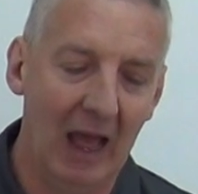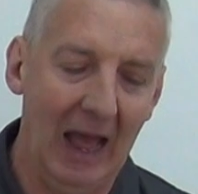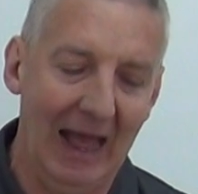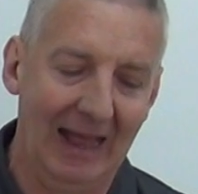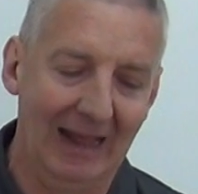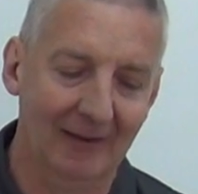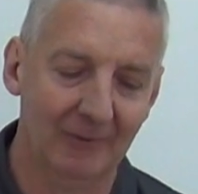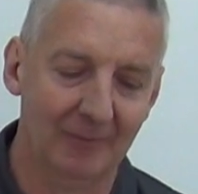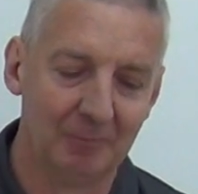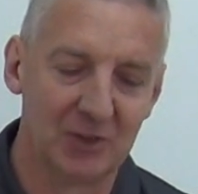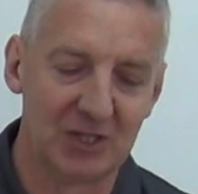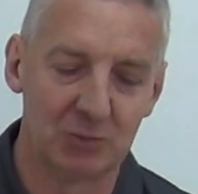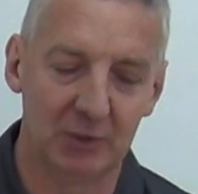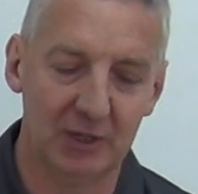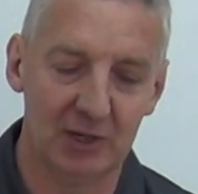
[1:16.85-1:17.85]
And
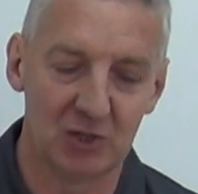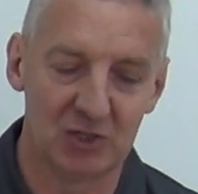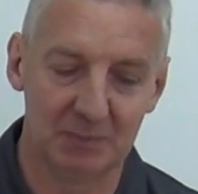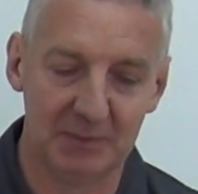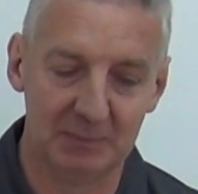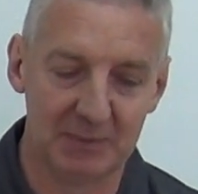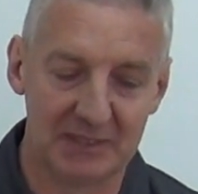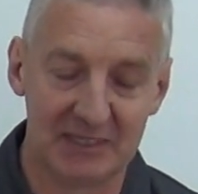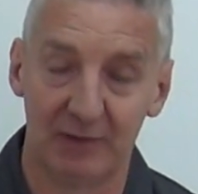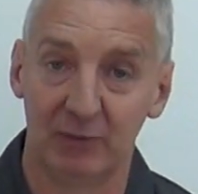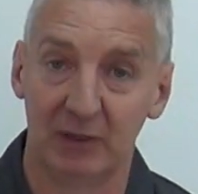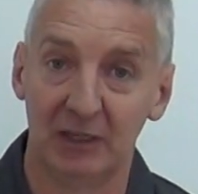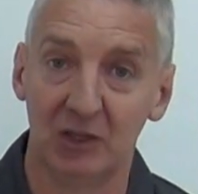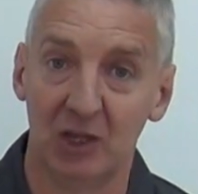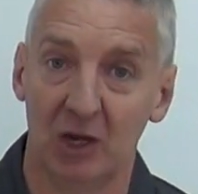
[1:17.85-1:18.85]
this one here has been
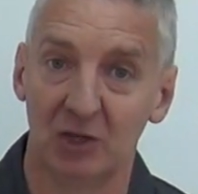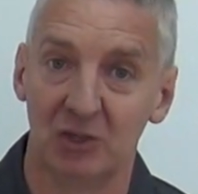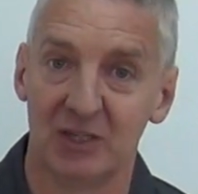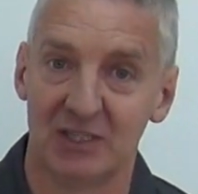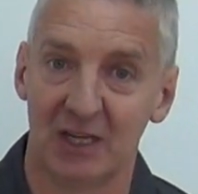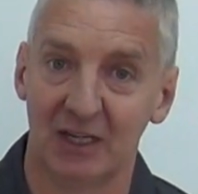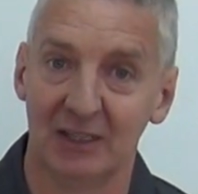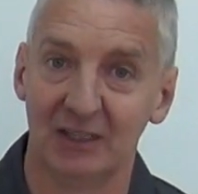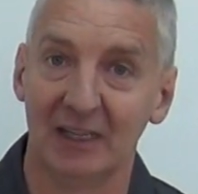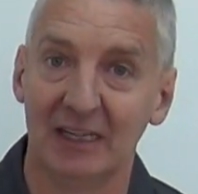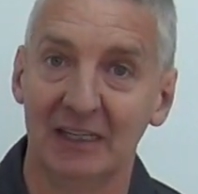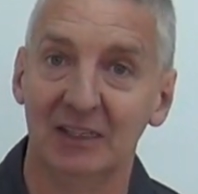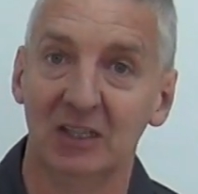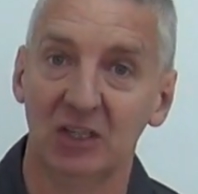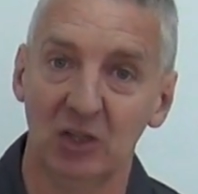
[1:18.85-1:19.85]
specifically designed
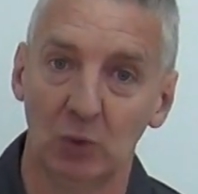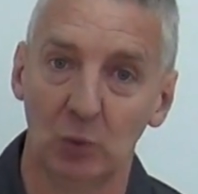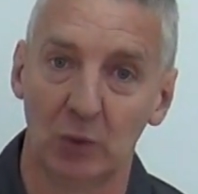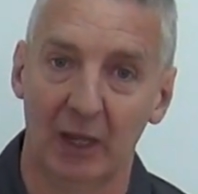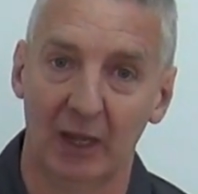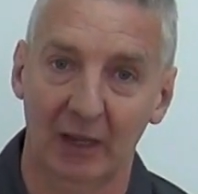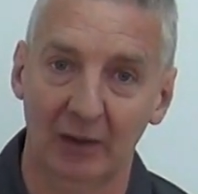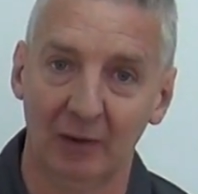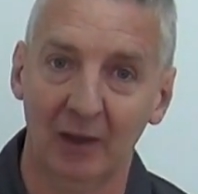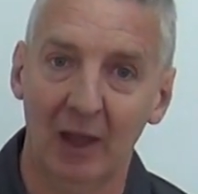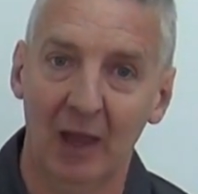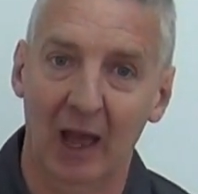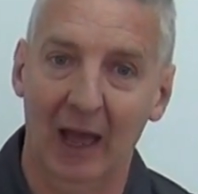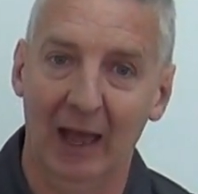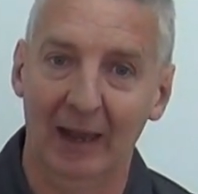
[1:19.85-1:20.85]
in the UK,
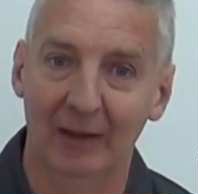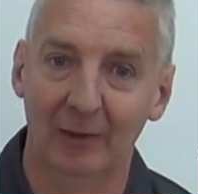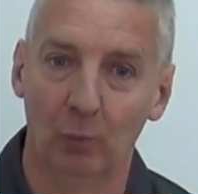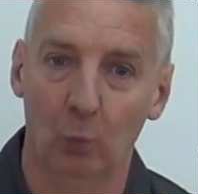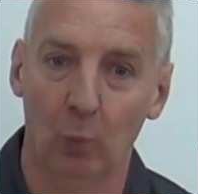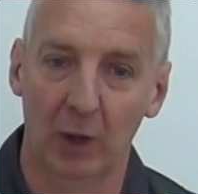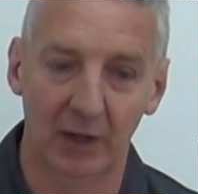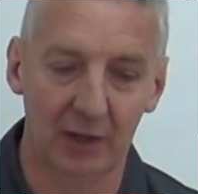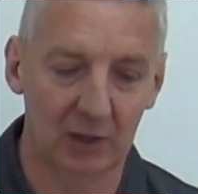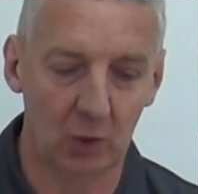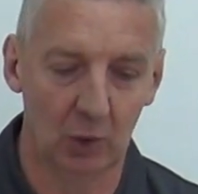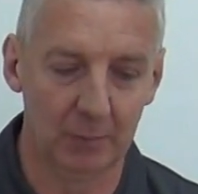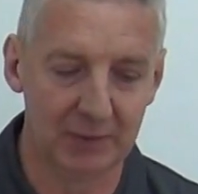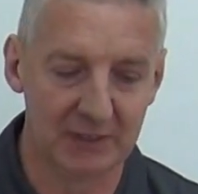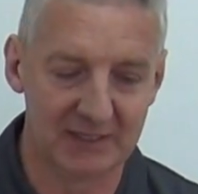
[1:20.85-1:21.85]
and one of the
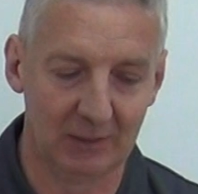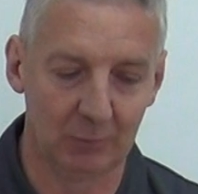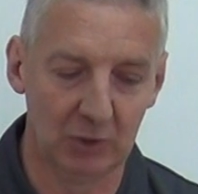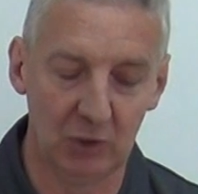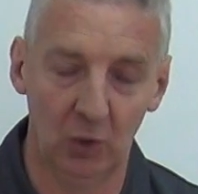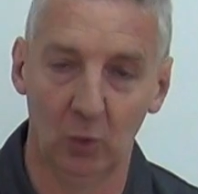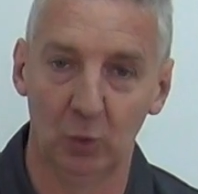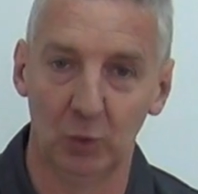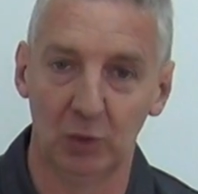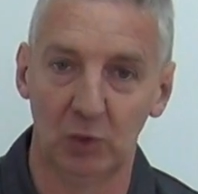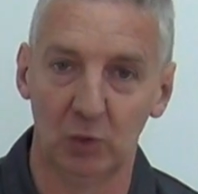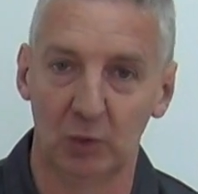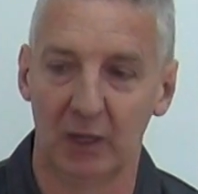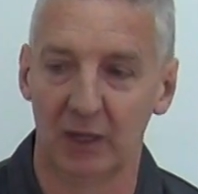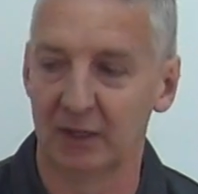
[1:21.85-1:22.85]
companies that we know in the
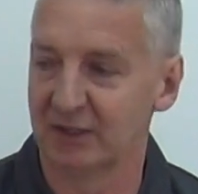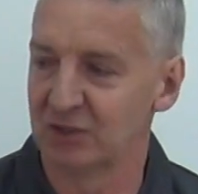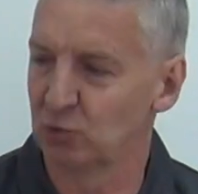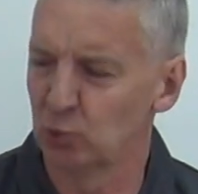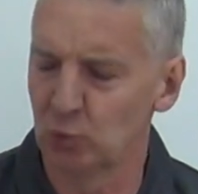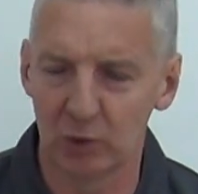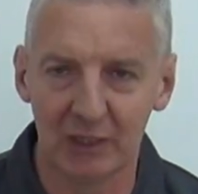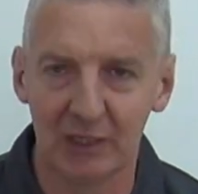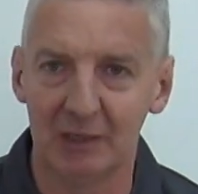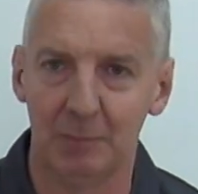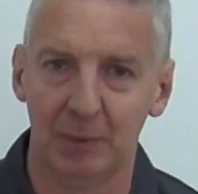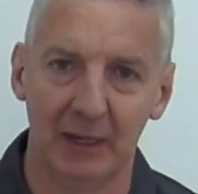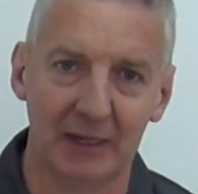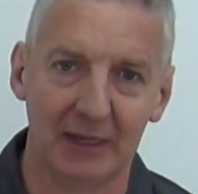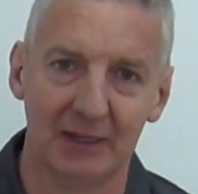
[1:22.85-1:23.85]
UK that's really
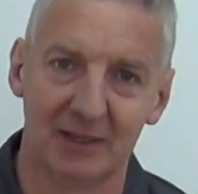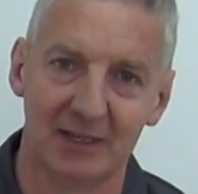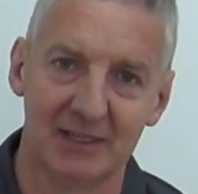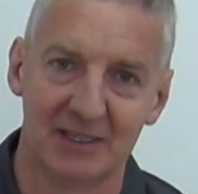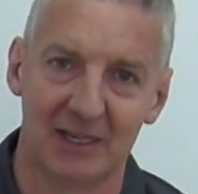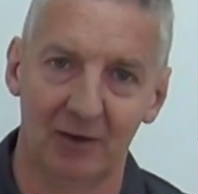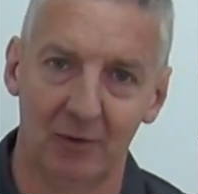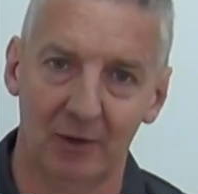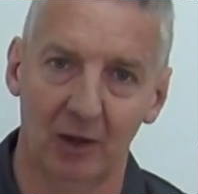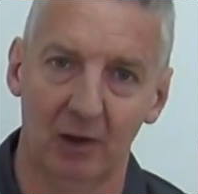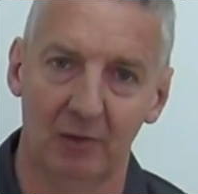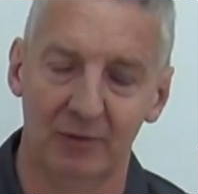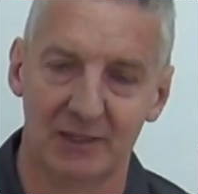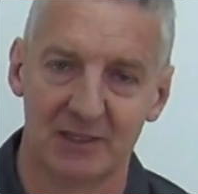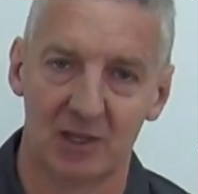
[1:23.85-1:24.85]
big into this area
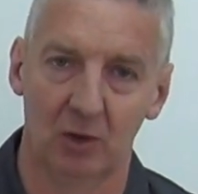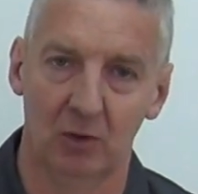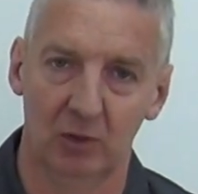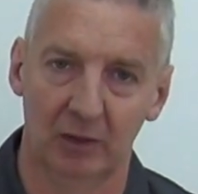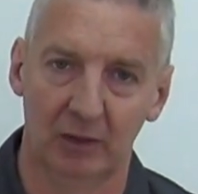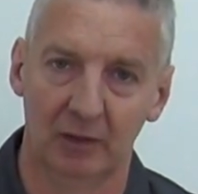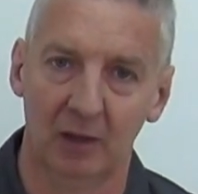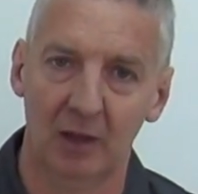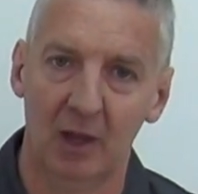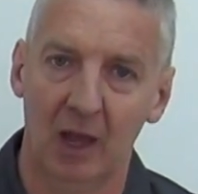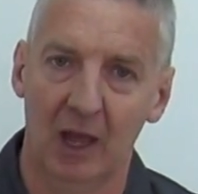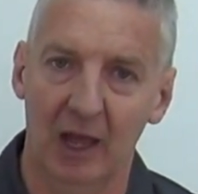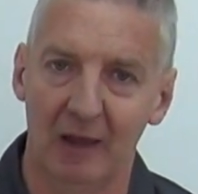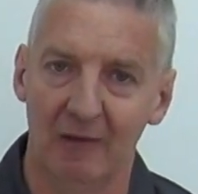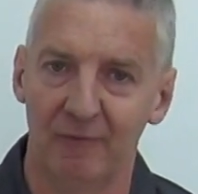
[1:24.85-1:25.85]
of installing
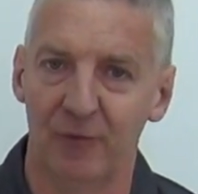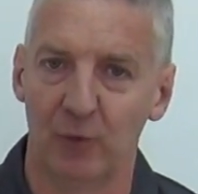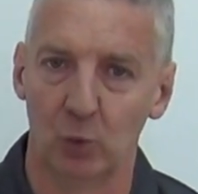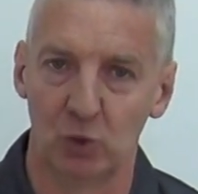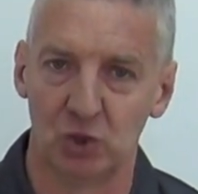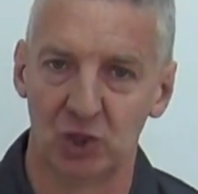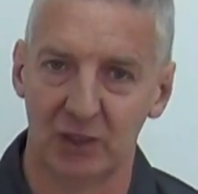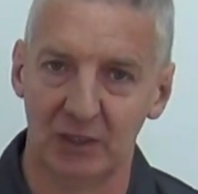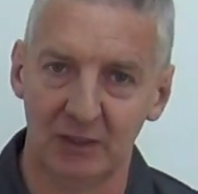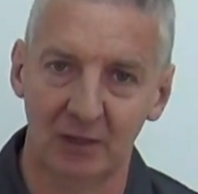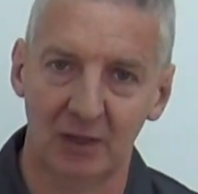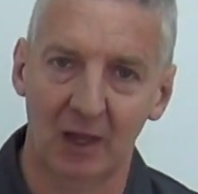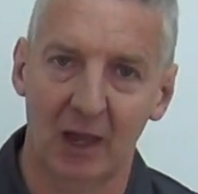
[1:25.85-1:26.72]
4G